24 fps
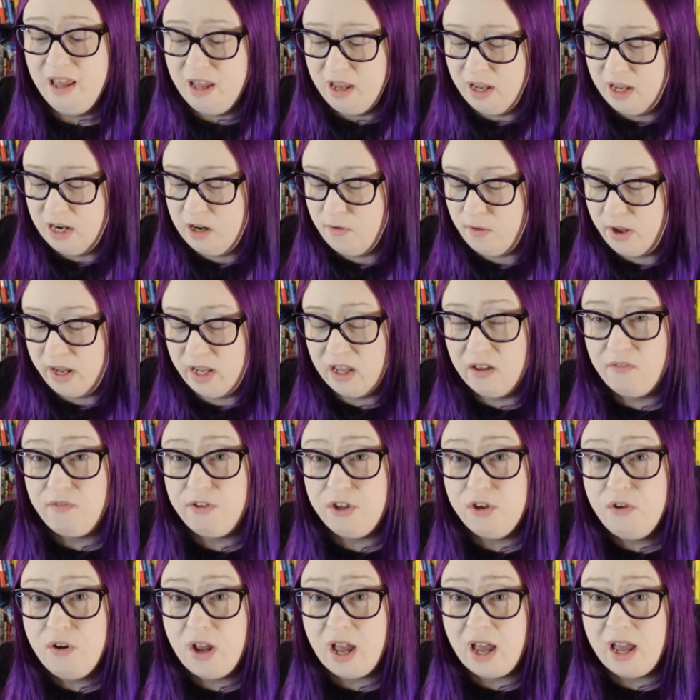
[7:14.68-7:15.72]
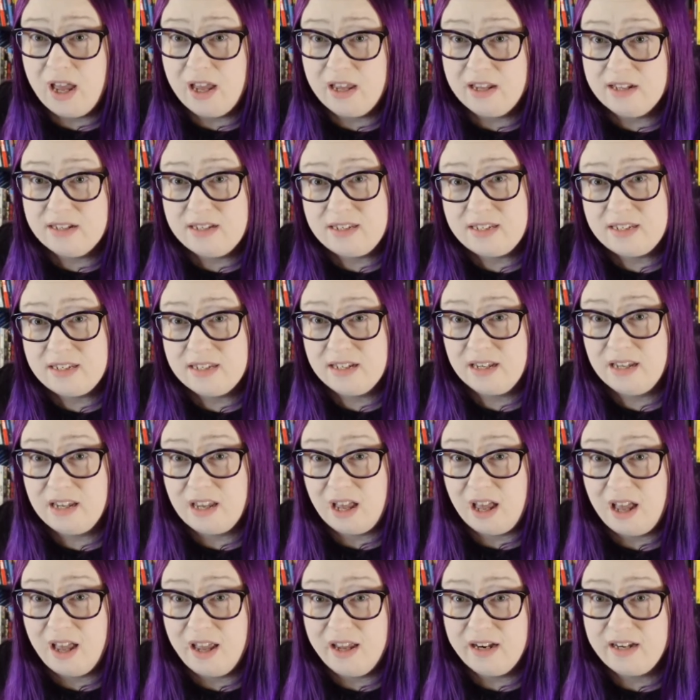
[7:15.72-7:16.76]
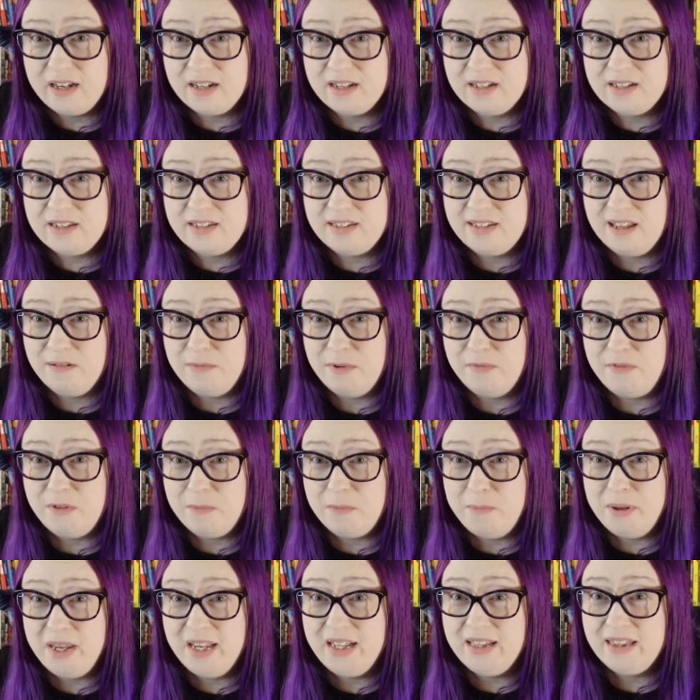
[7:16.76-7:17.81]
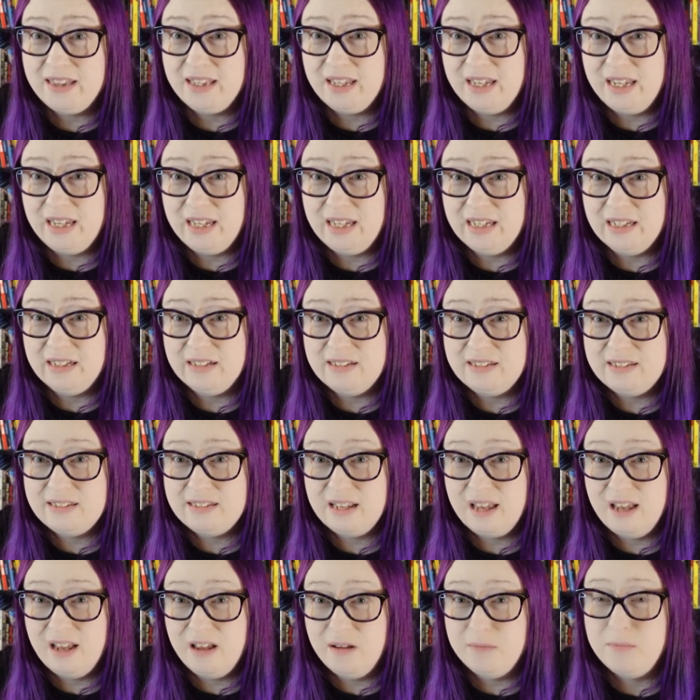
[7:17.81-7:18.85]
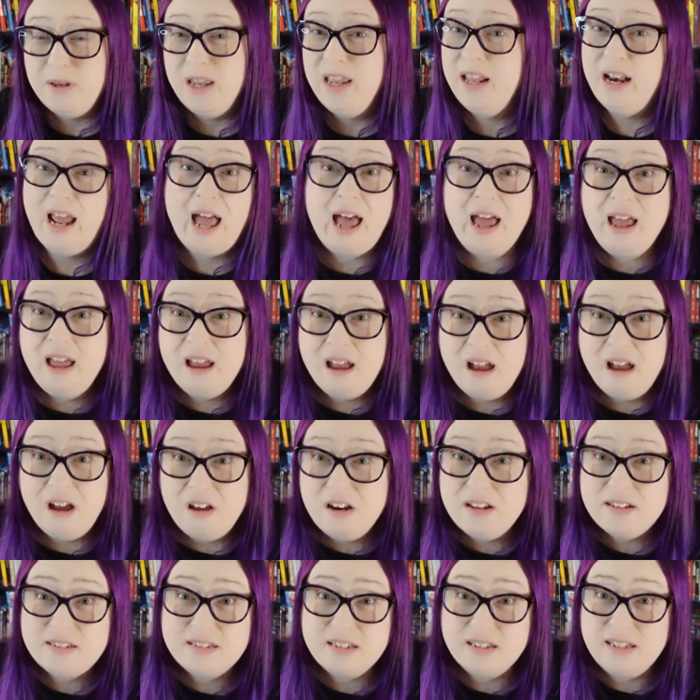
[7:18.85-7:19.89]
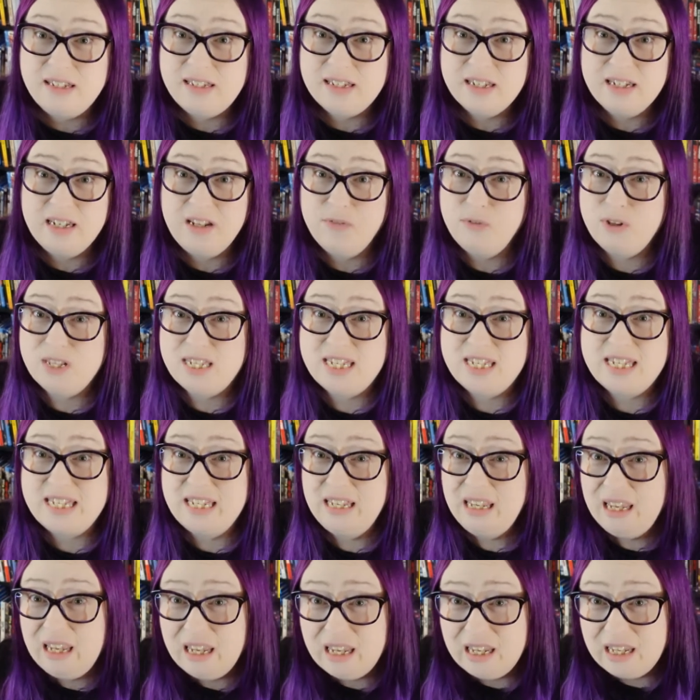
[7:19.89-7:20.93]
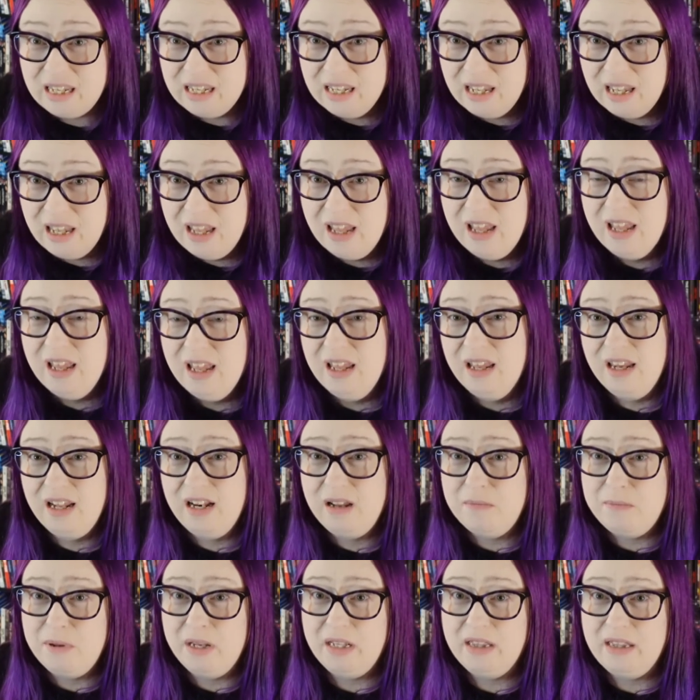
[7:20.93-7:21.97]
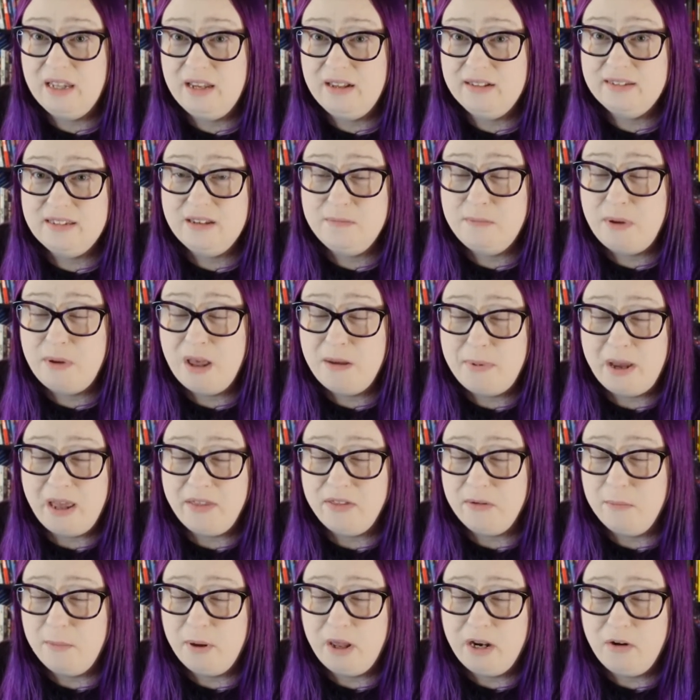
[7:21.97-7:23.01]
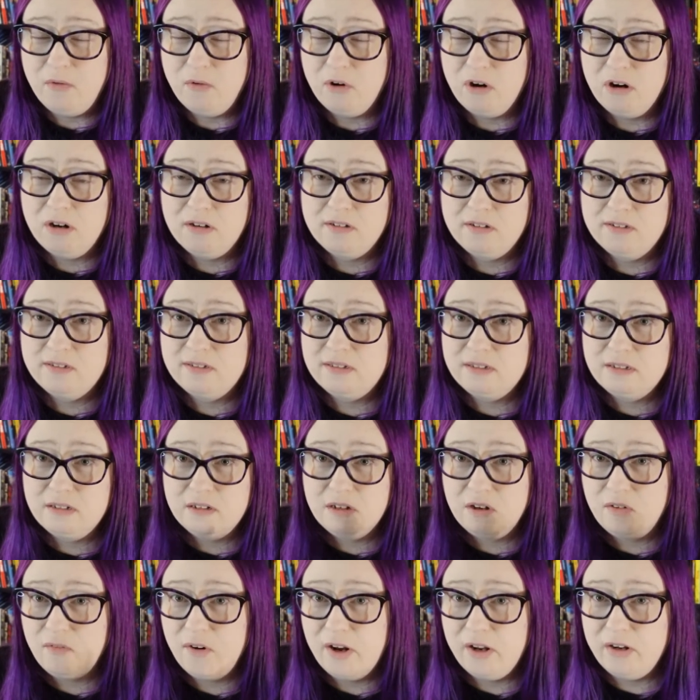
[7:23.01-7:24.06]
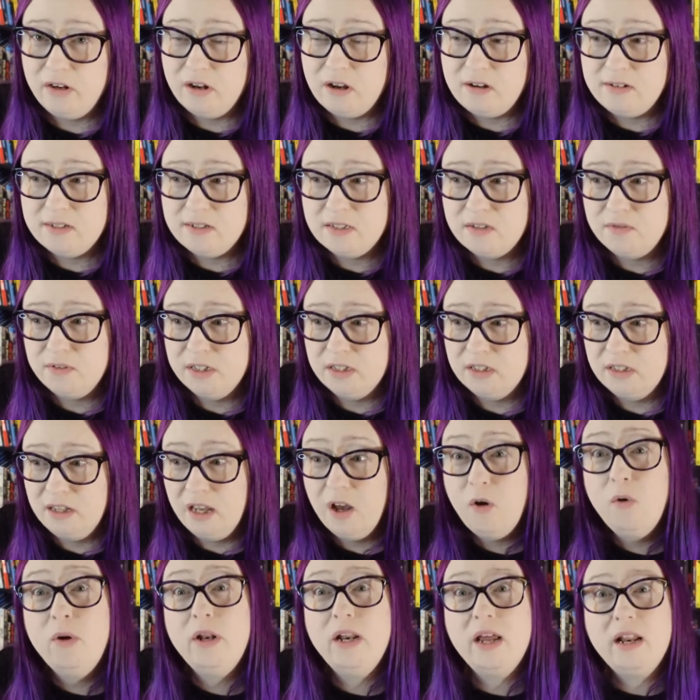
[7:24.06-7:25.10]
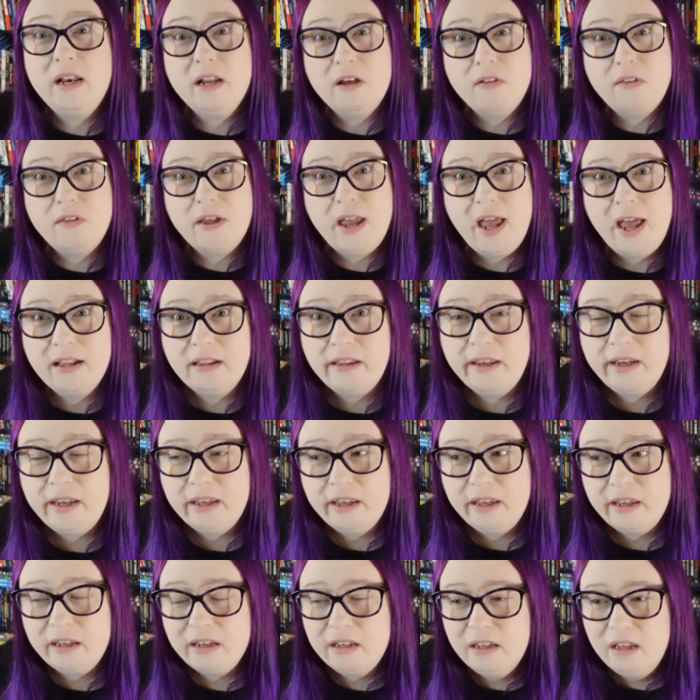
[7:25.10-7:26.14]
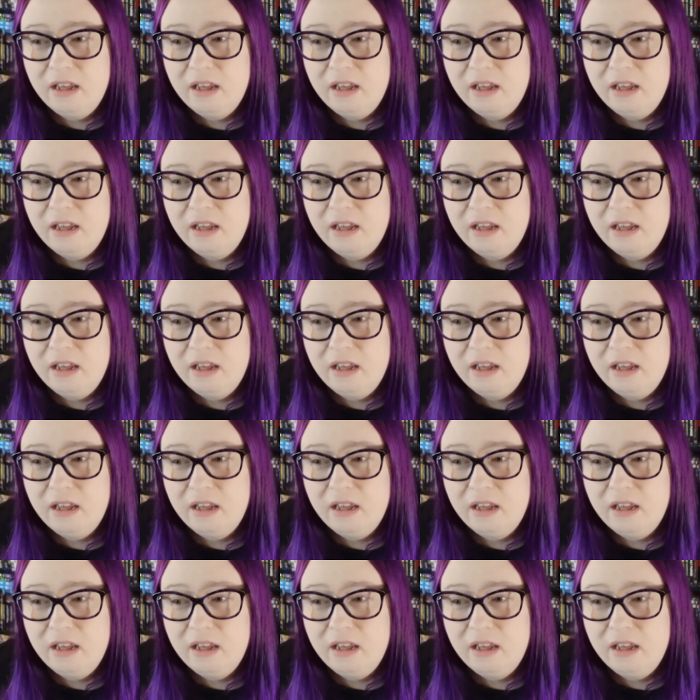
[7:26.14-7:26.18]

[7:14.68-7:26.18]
anyway, if you guys got some of the big things, um, and I honestly didn't even see any big things in my Bath and Body Works around Knoxville. Oh, and I know they had like a